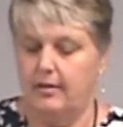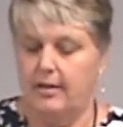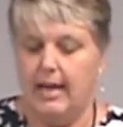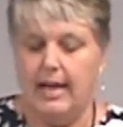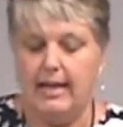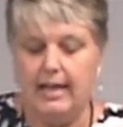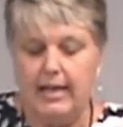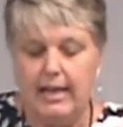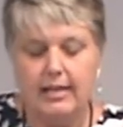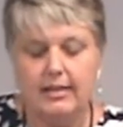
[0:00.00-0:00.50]

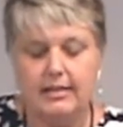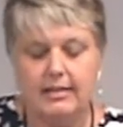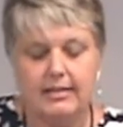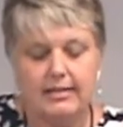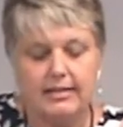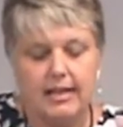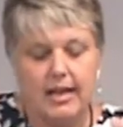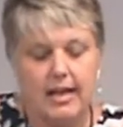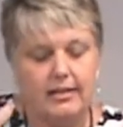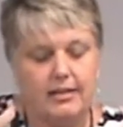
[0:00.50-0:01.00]
and
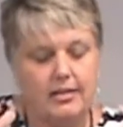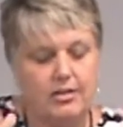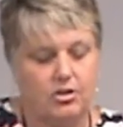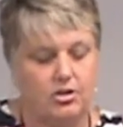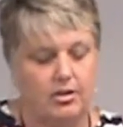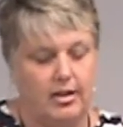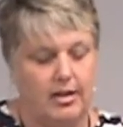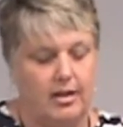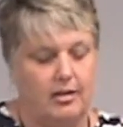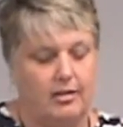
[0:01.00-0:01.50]
inside the
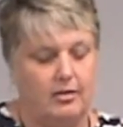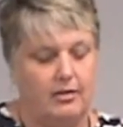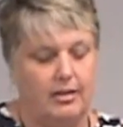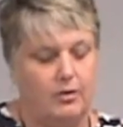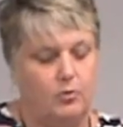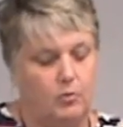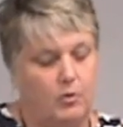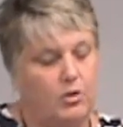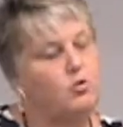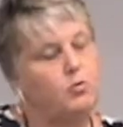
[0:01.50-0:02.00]
shell
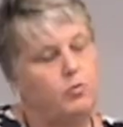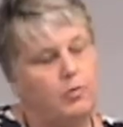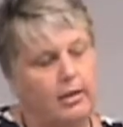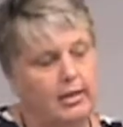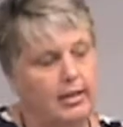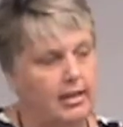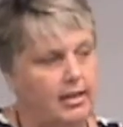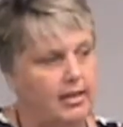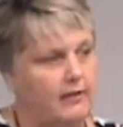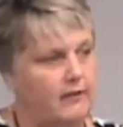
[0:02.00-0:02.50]
in which we
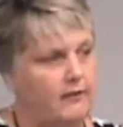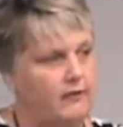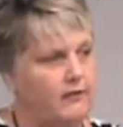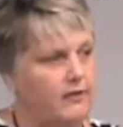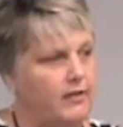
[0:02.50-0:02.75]
live